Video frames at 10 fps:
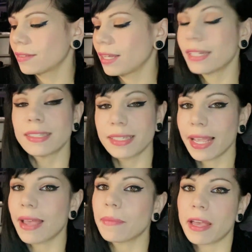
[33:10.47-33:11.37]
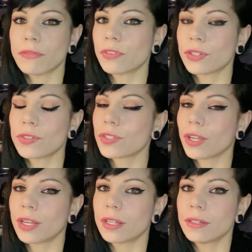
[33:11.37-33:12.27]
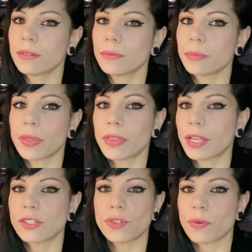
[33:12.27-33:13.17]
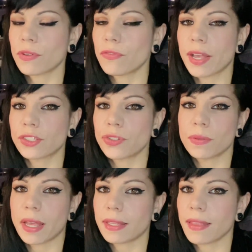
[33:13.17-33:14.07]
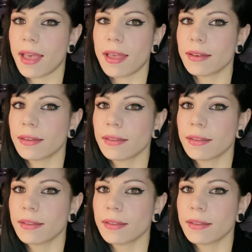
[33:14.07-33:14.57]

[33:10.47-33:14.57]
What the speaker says: And damn, that feels good when things don't affect you like that.